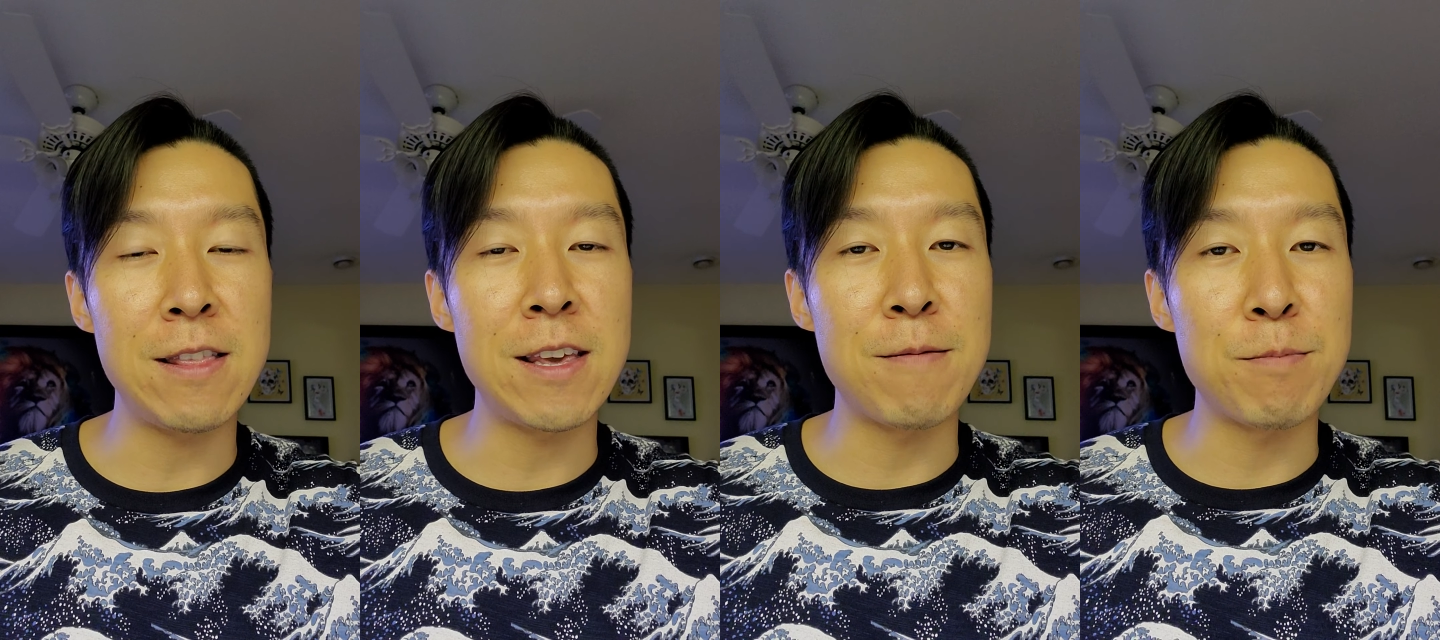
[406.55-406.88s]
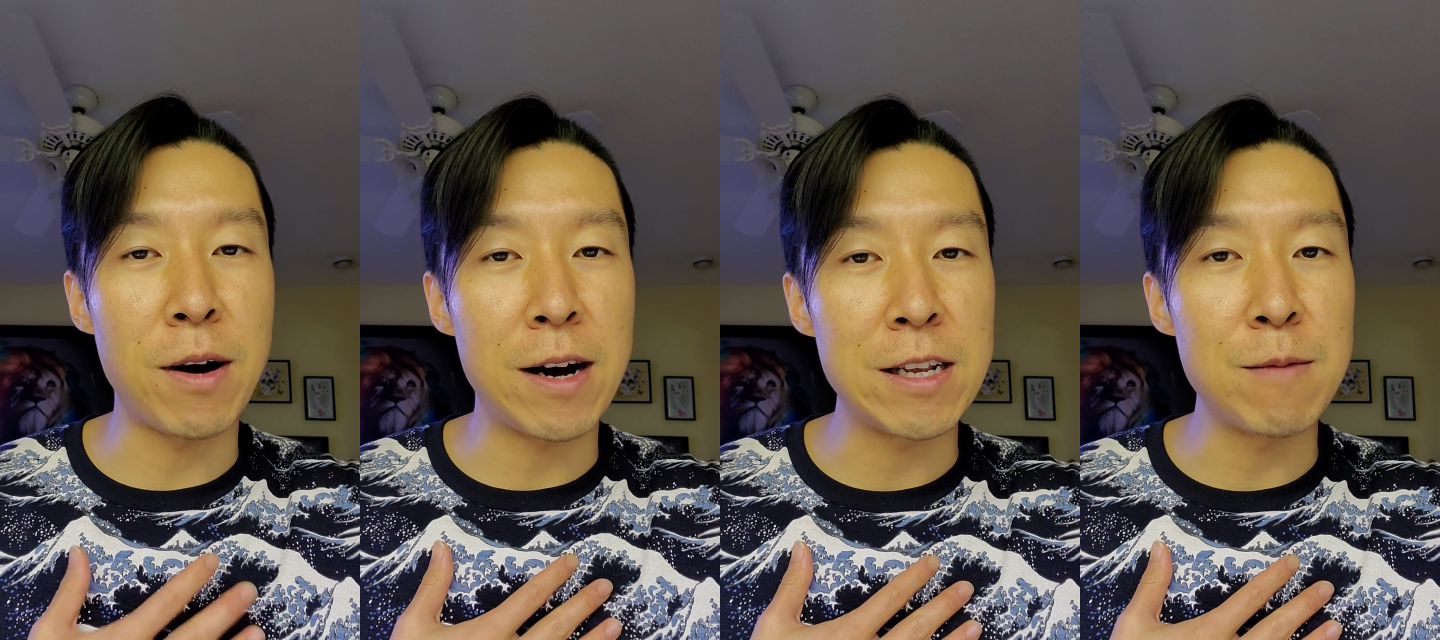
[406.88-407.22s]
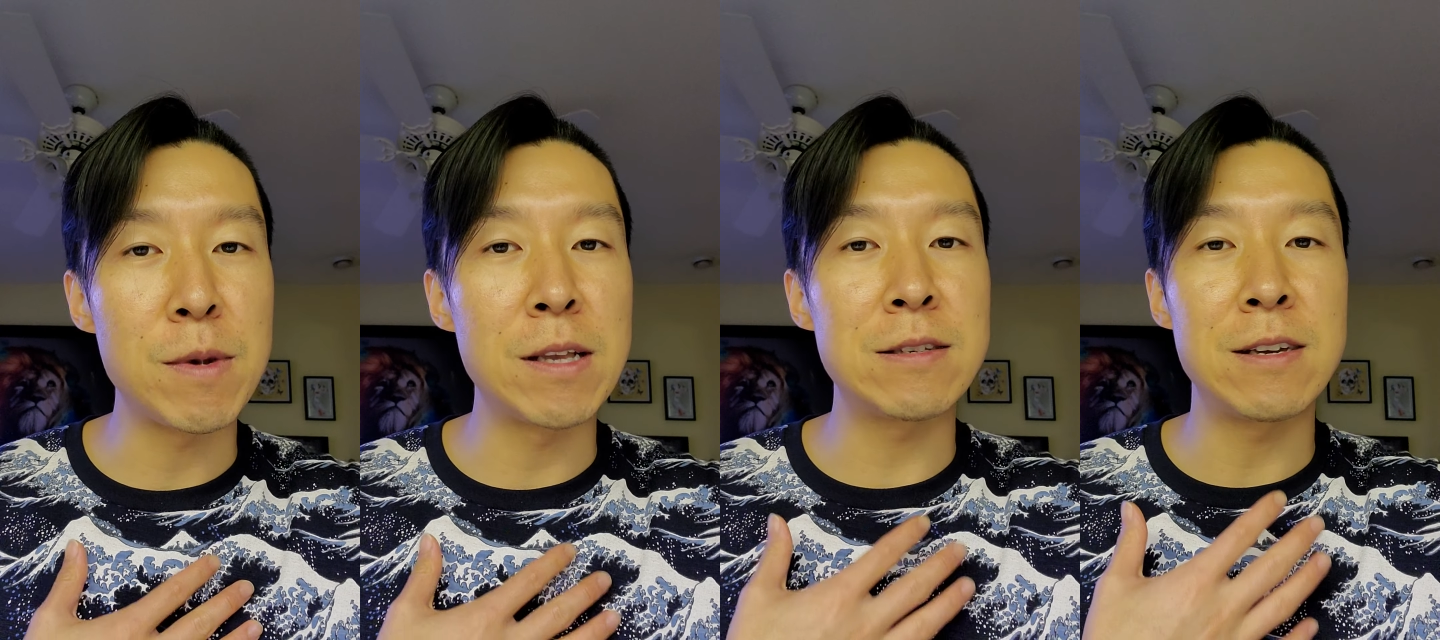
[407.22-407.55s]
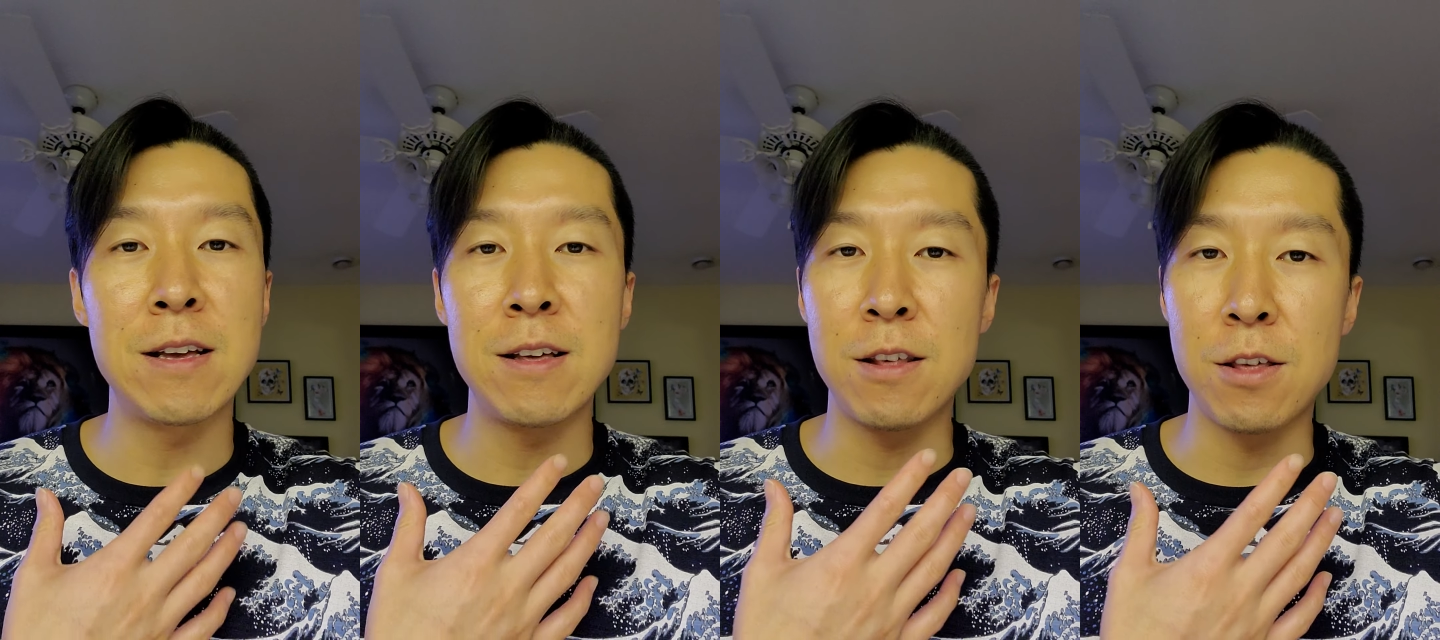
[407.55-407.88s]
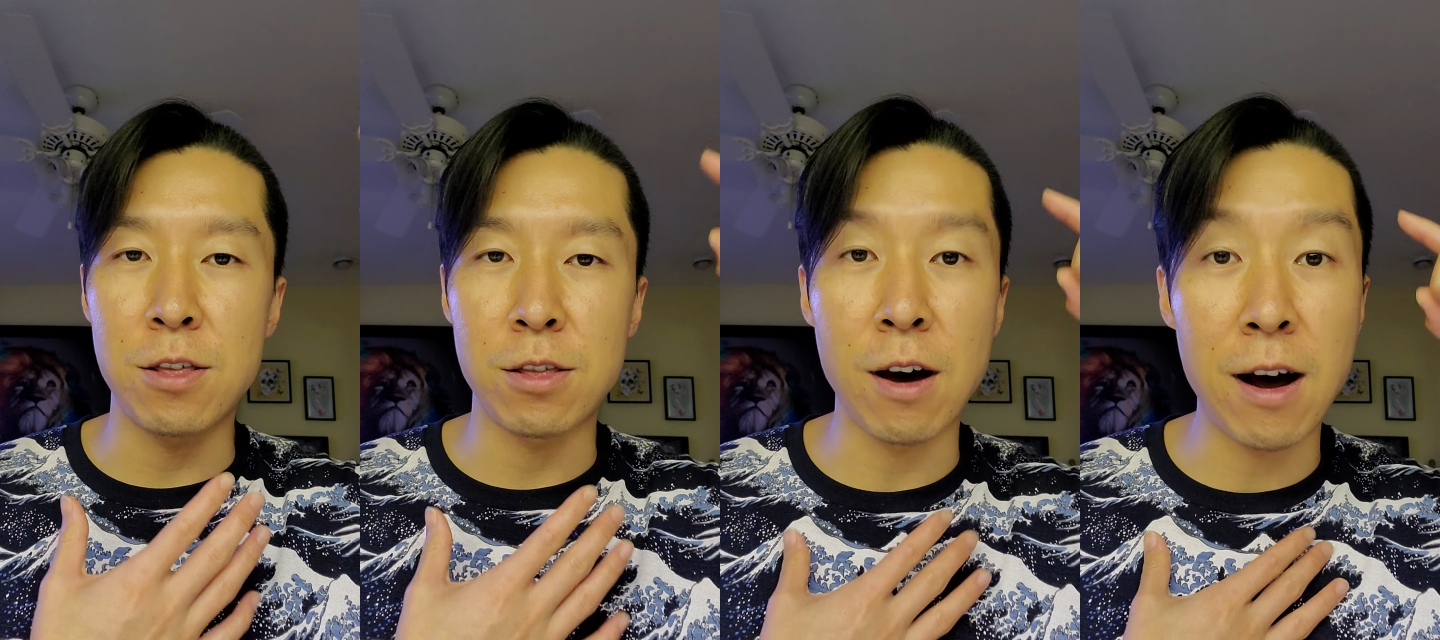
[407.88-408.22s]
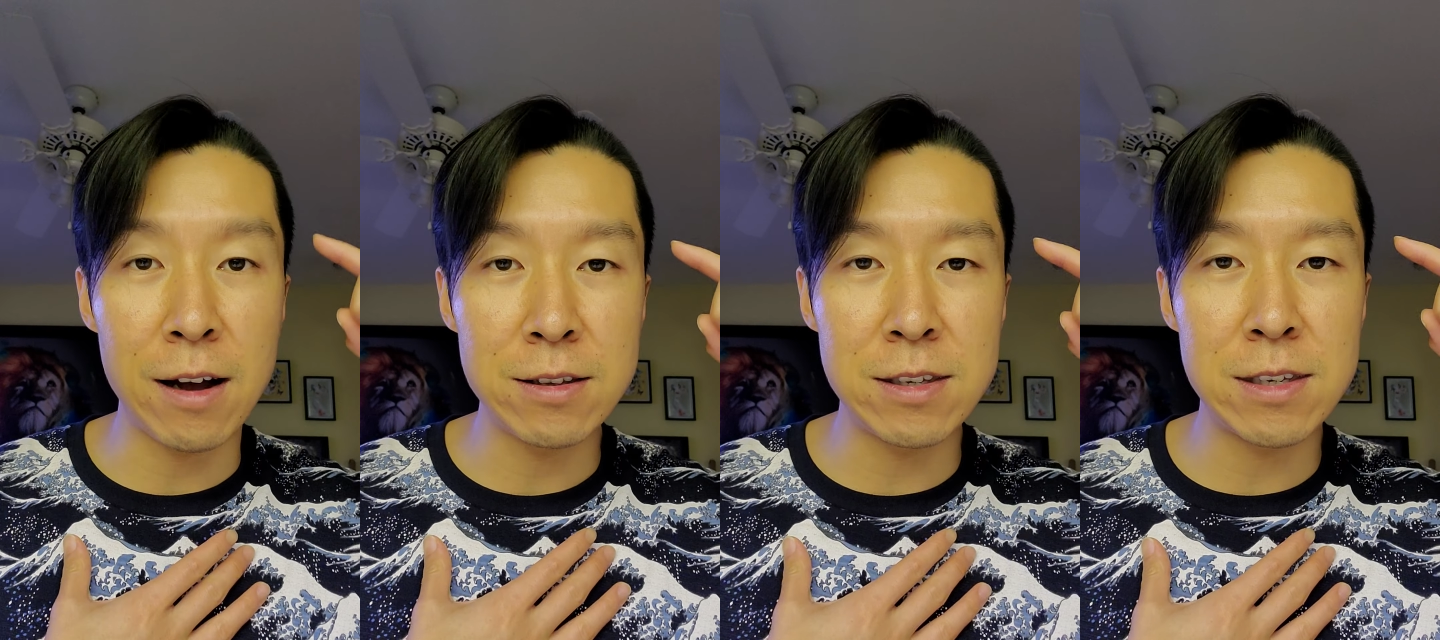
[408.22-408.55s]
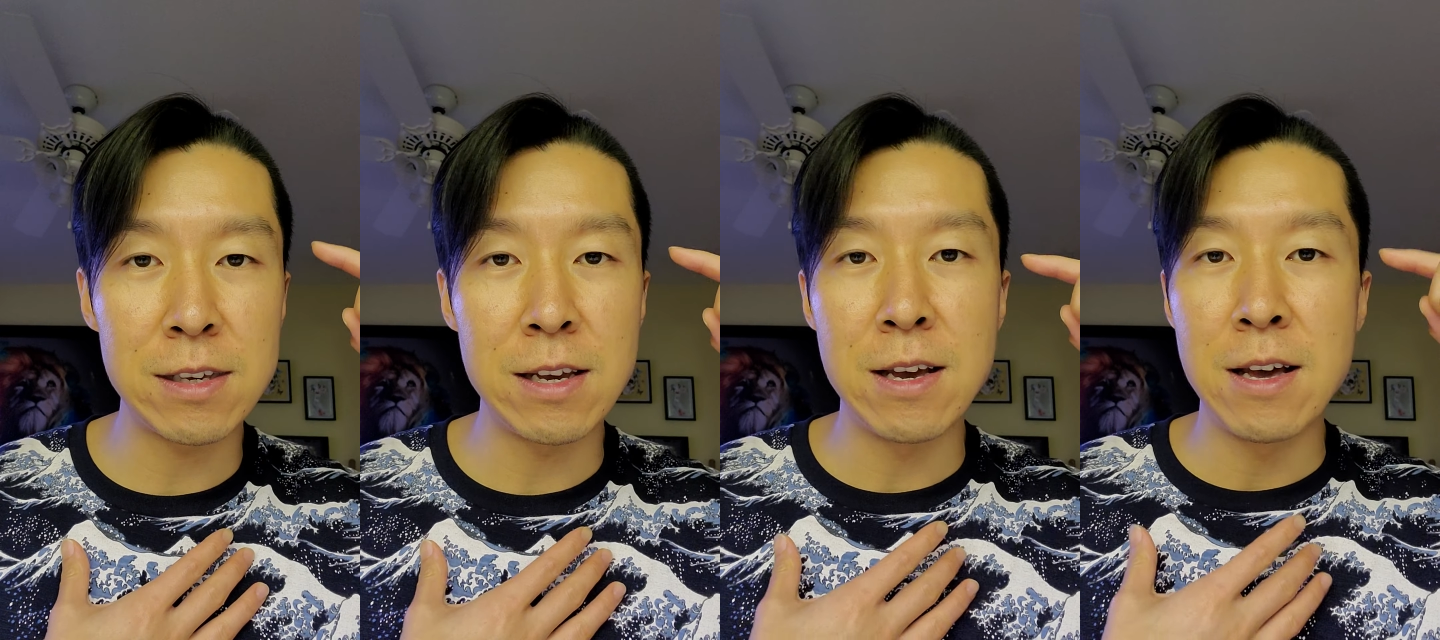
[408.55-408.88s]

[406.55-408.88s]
The embodiment, the thoughts,